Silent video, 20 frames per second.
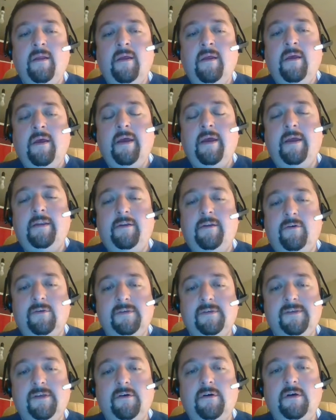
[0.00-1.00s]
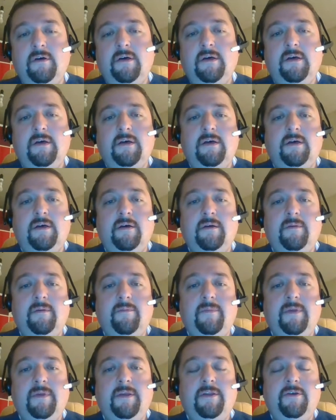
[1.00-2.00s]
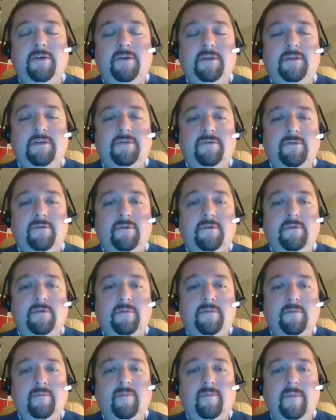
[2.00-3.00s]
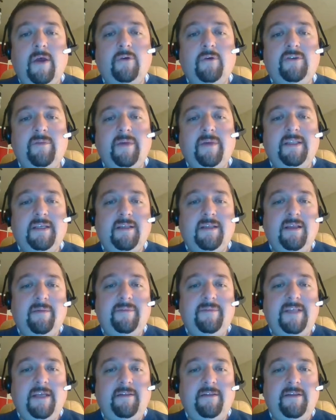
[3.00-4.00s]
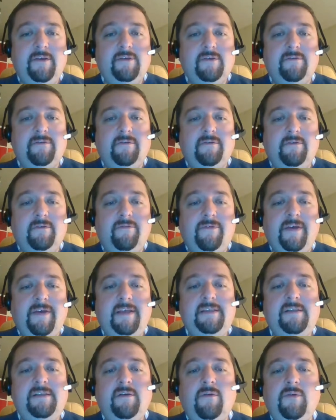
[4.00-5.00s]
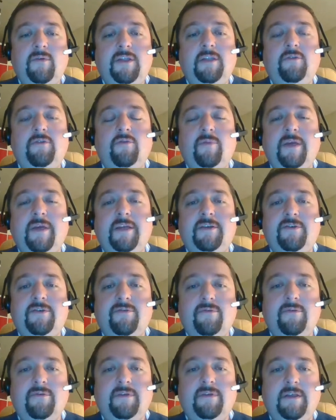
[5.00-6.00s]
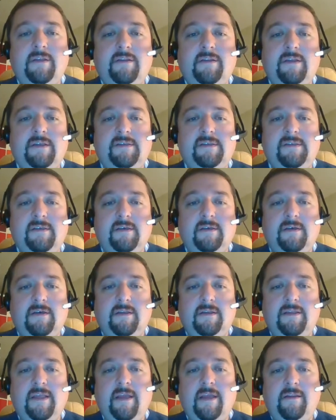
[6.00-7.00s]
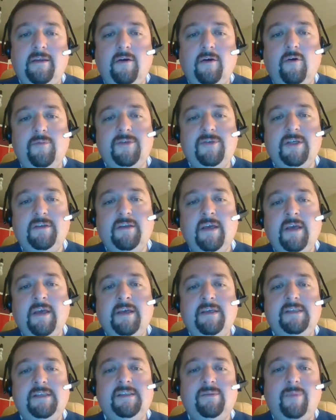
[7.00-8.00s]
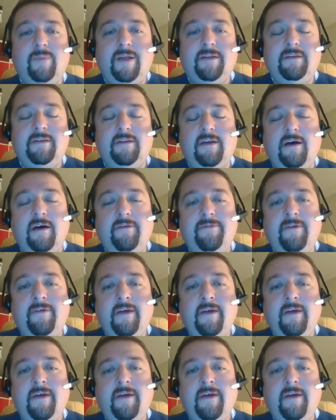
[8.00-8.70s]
And also, in order to automatically update the user interface, we need to make sure that this data object is smart enough